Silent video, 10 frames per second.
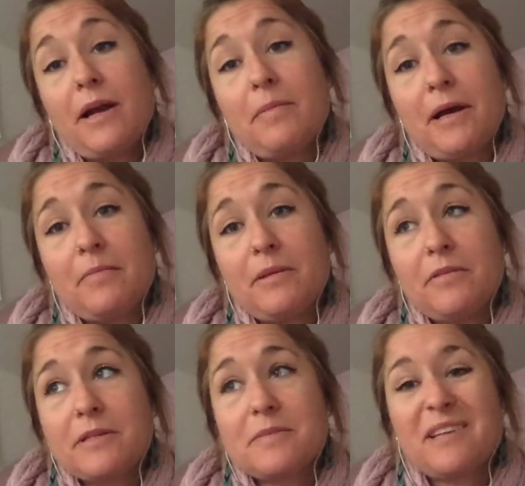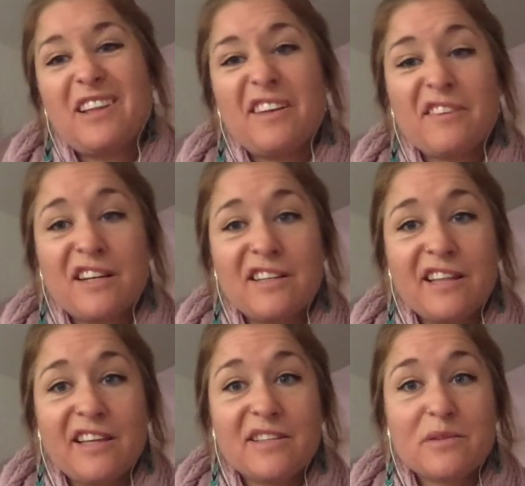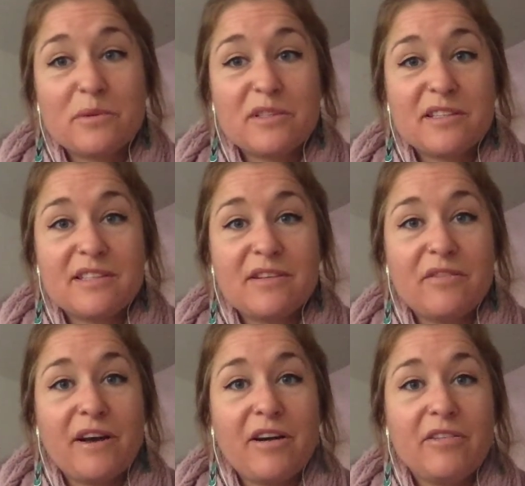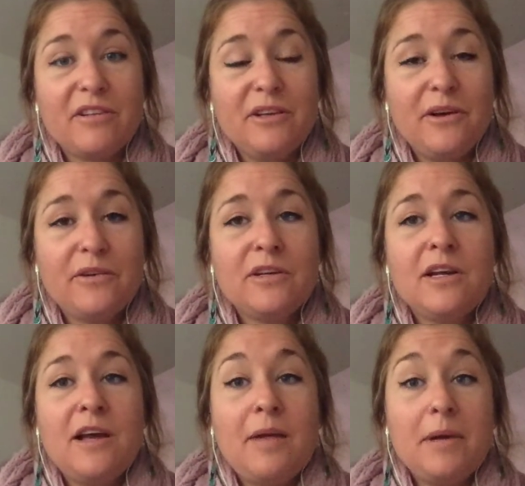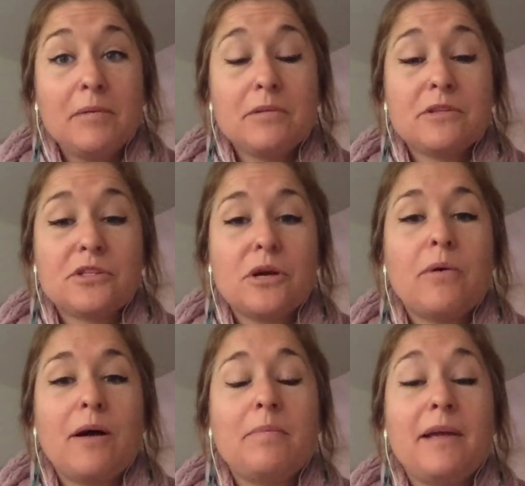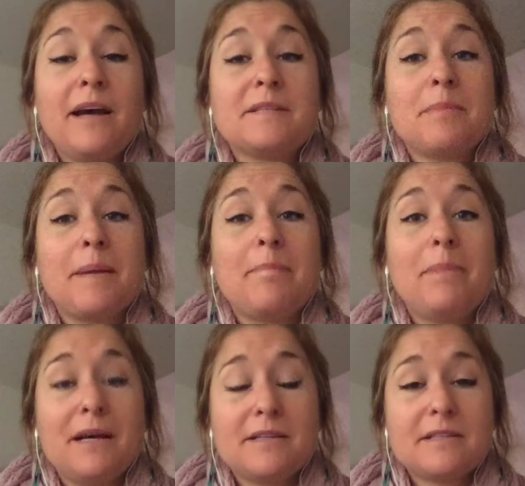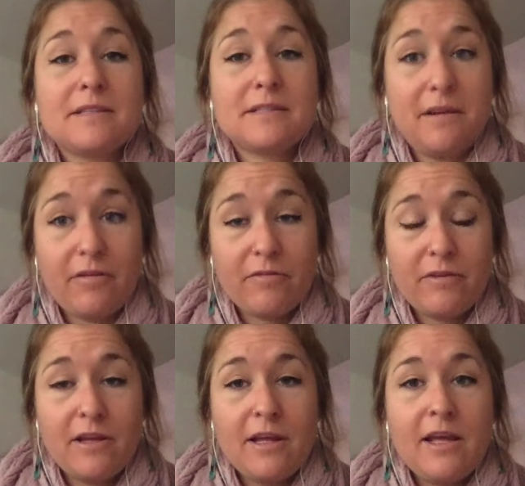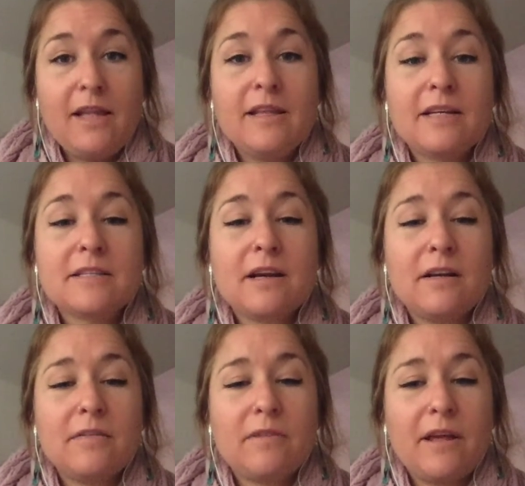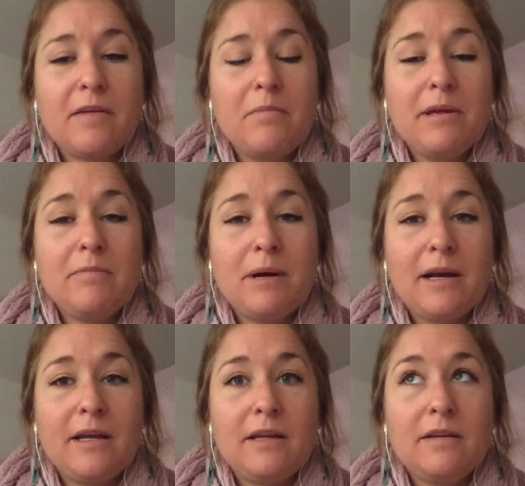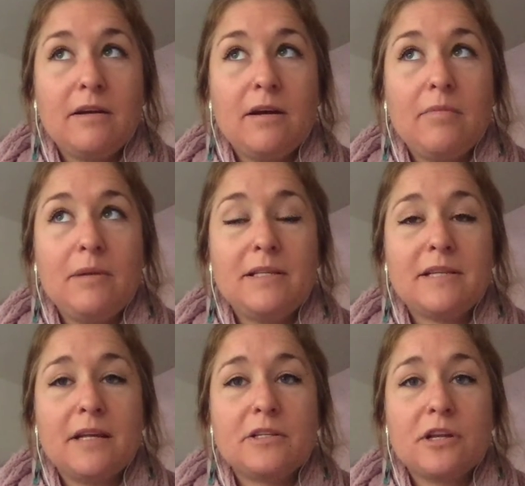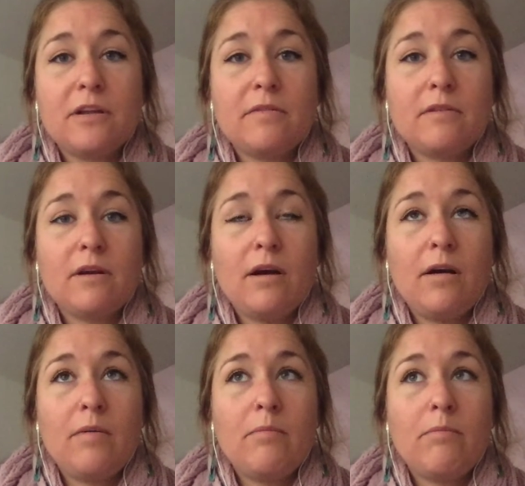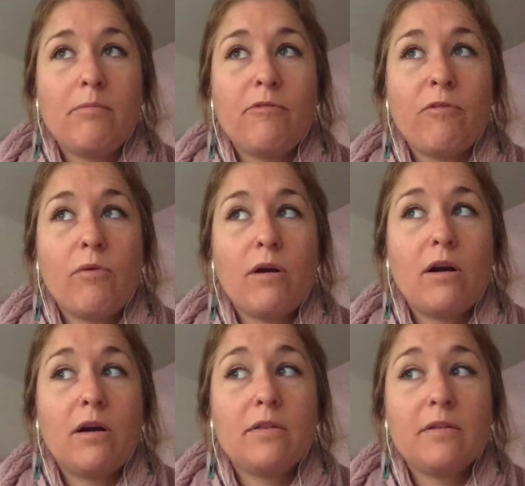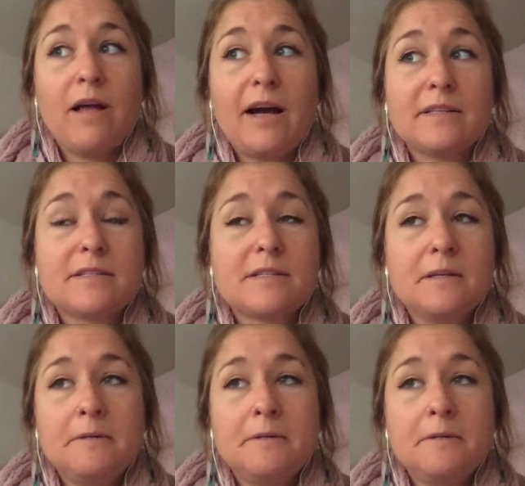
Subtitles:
I'm happy, the rest of my life kind of like sorts itself out, I'm able to show up as my best self. And that's kind of like been my intention for the last